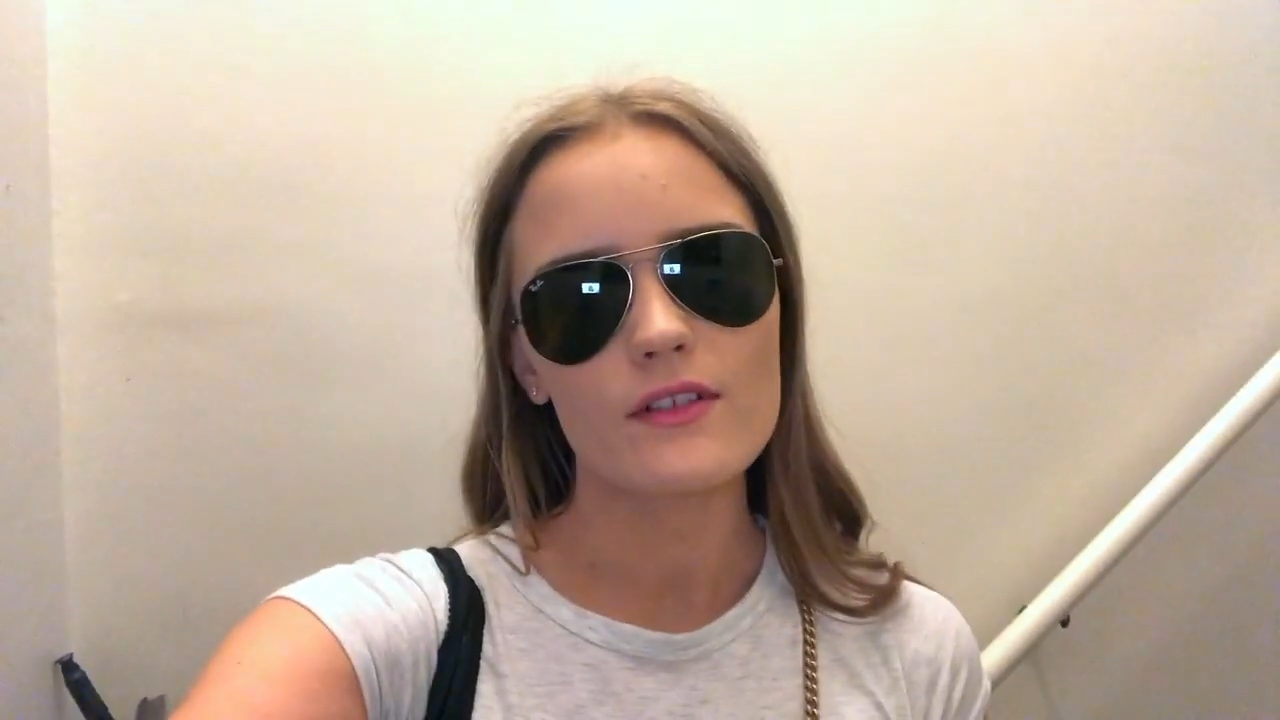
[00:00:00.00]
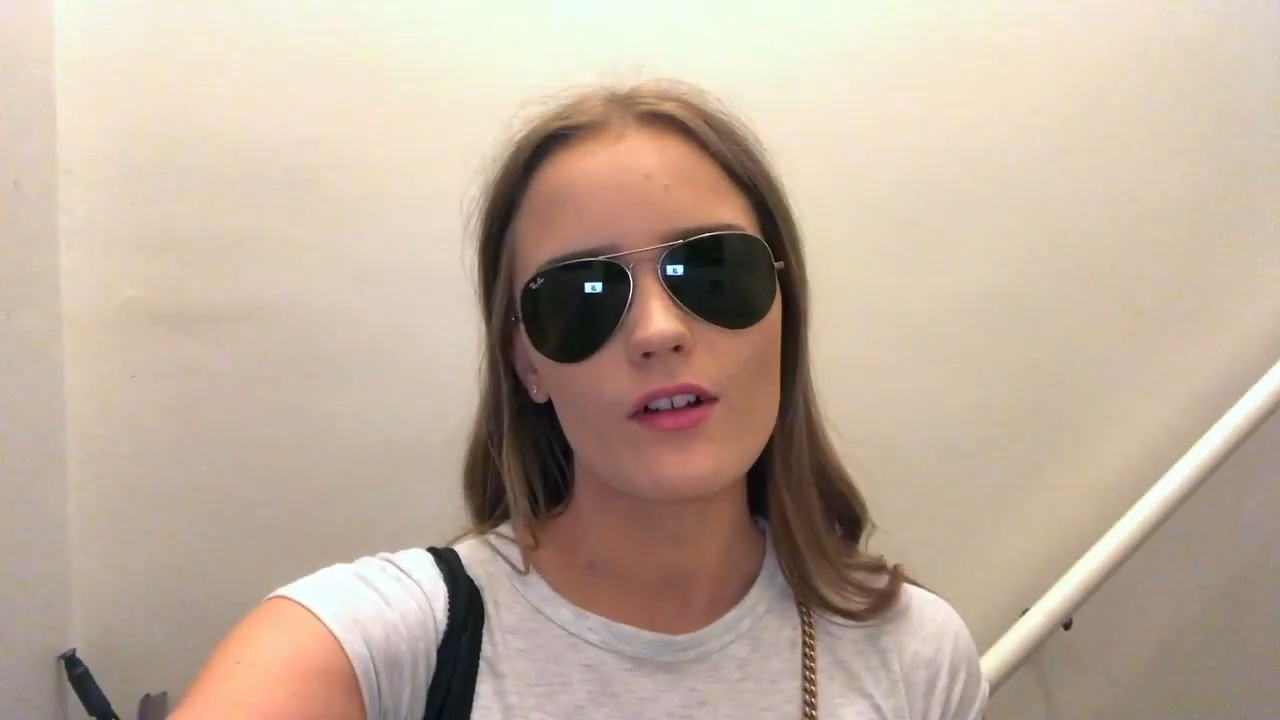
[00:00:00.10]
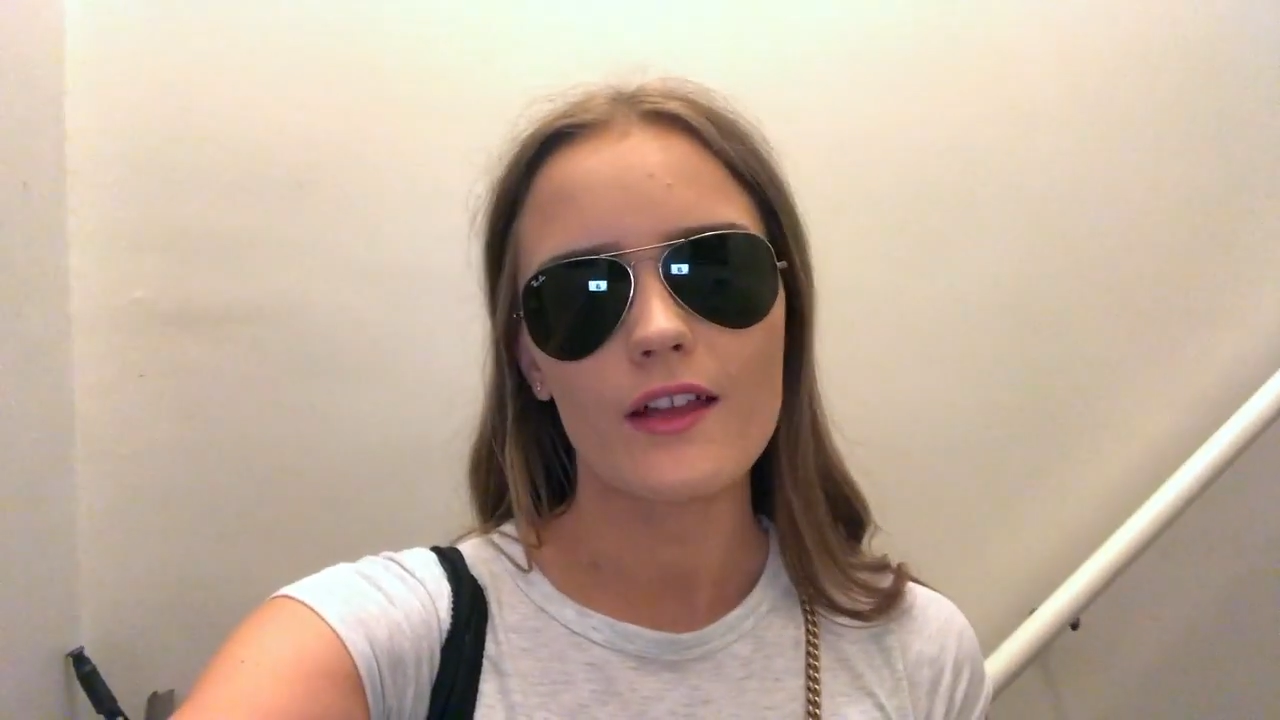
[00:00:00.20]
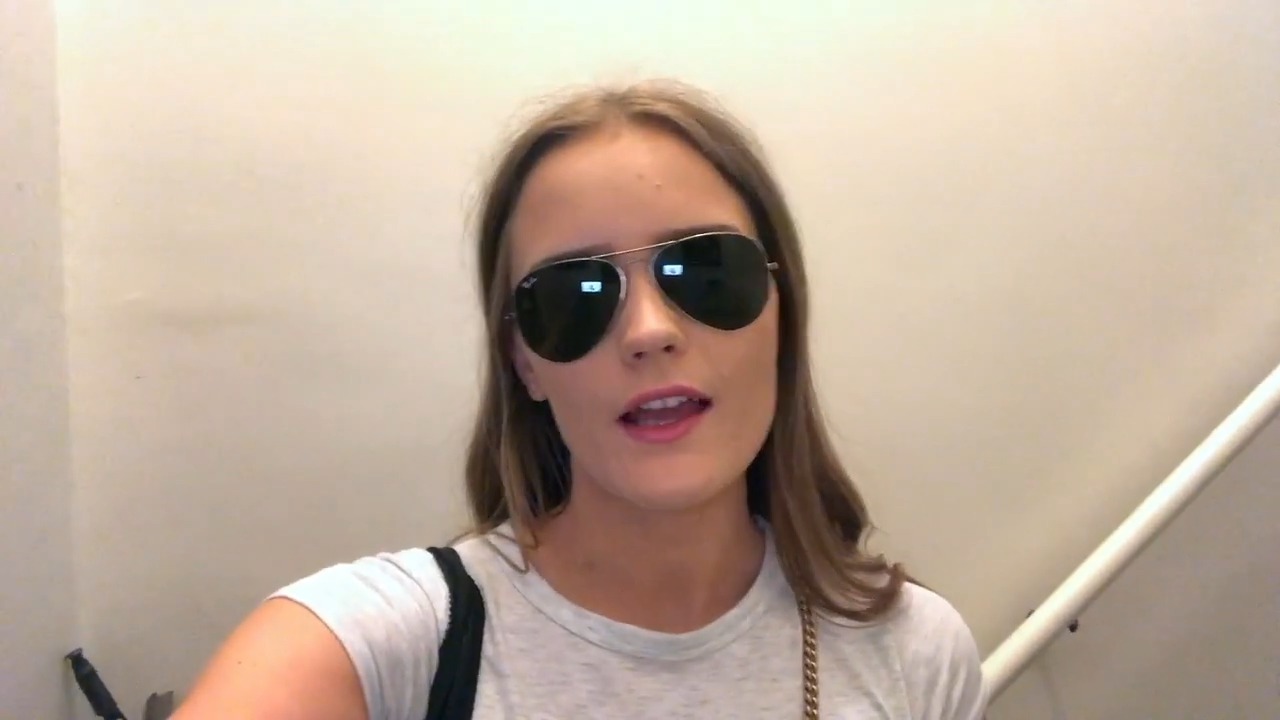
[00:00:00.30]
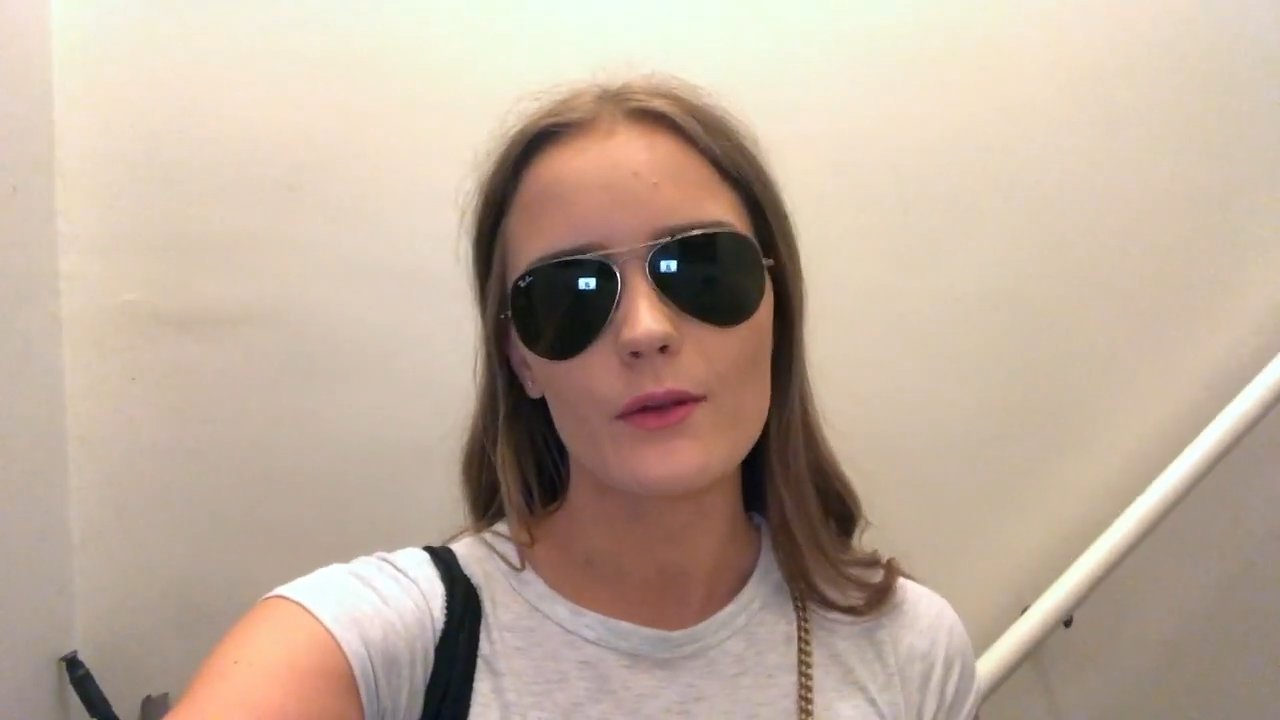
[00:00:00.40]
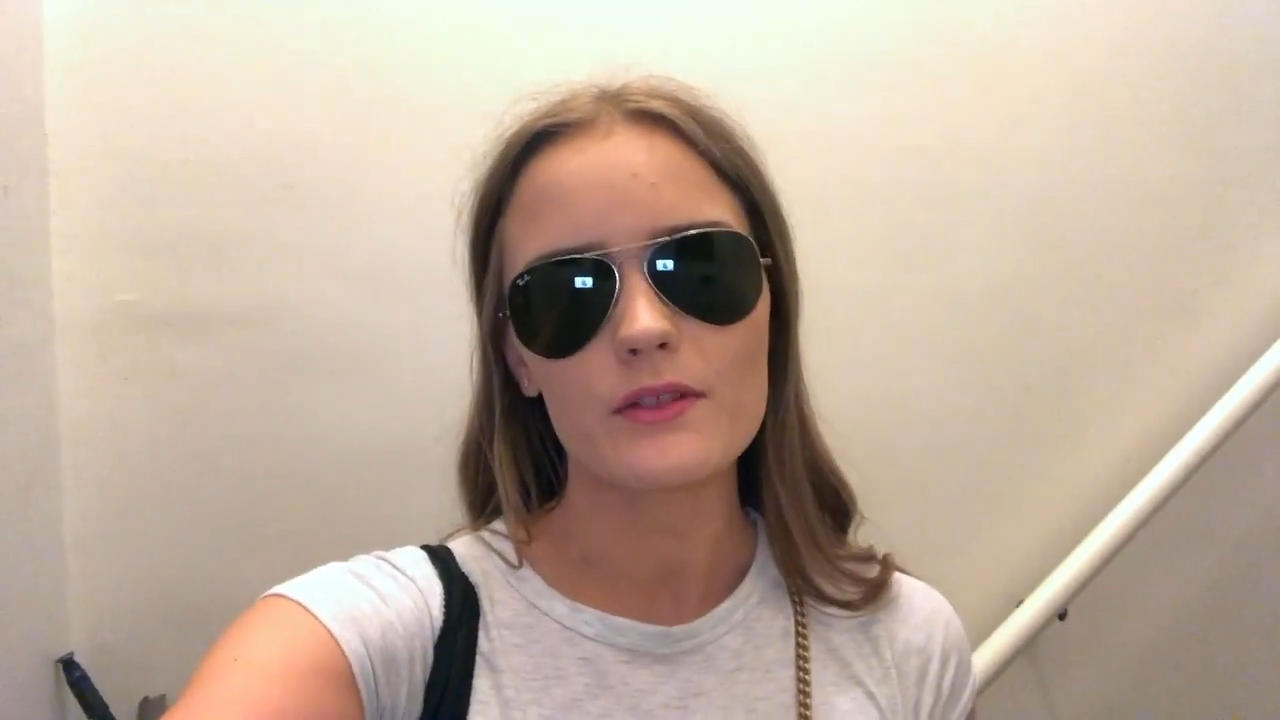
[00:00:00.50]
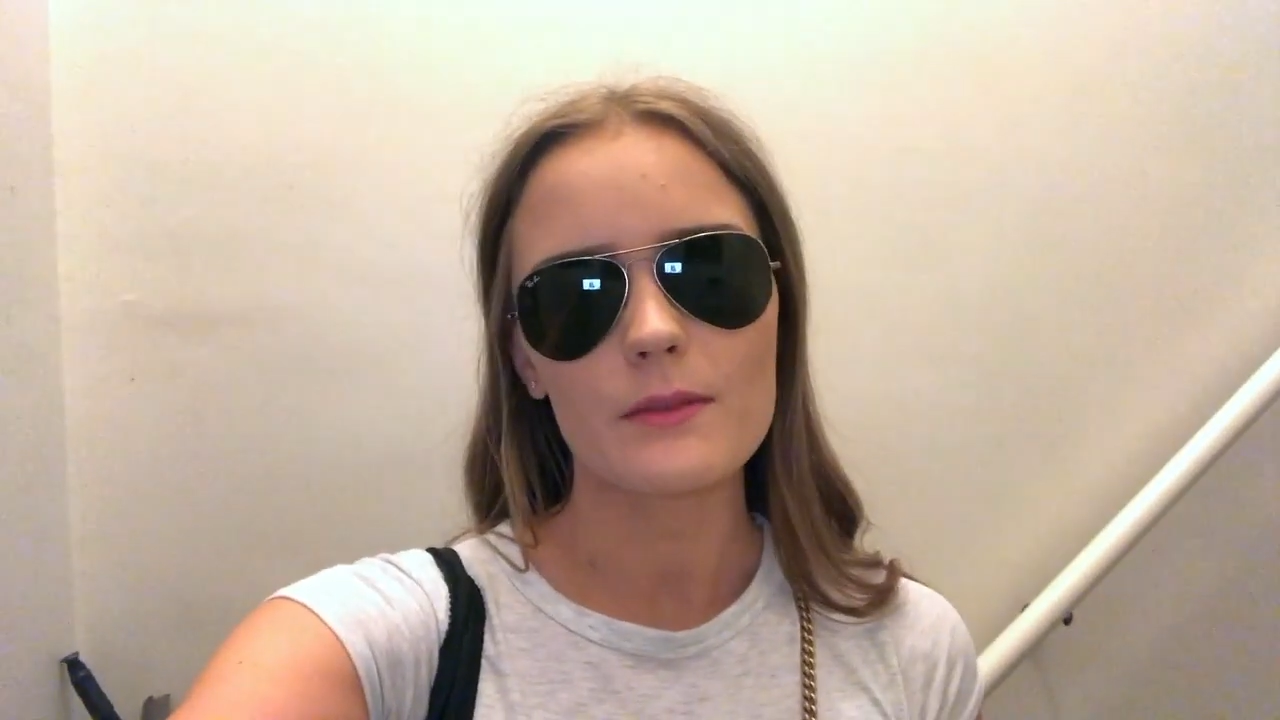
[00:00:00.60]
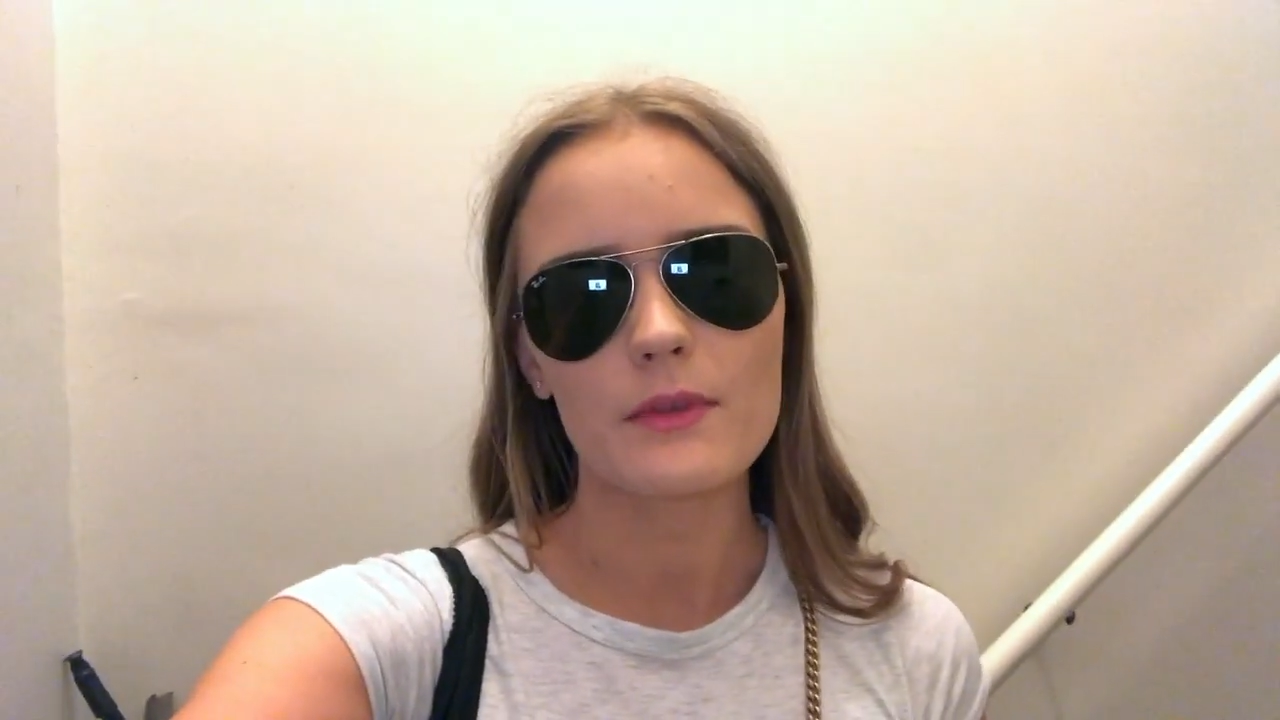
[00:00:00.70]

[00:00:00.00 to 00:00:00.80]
all I had was a